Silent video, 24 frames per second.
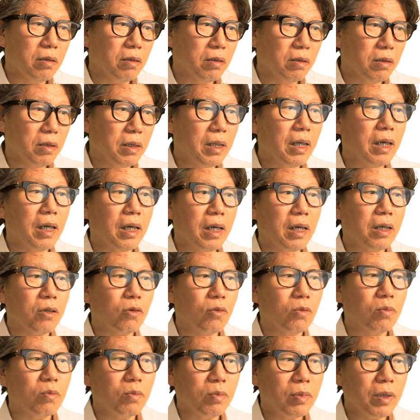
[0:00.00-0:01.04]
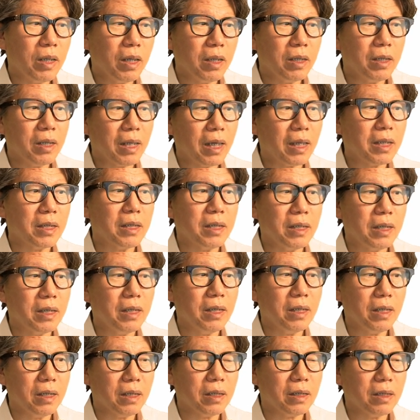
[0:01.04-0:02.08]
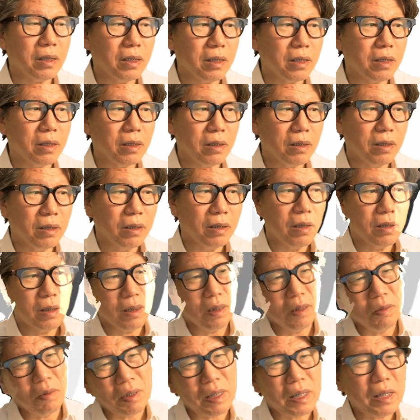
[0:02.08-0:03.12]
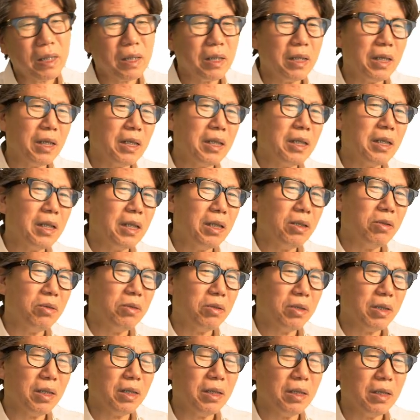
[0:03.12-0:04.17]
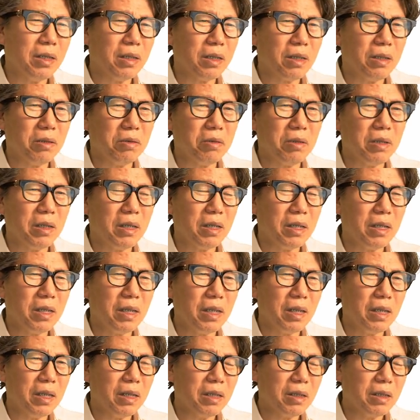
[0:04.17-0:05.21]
I recall that it was expressed as CP when I was studying. Because such important concepts keep changing,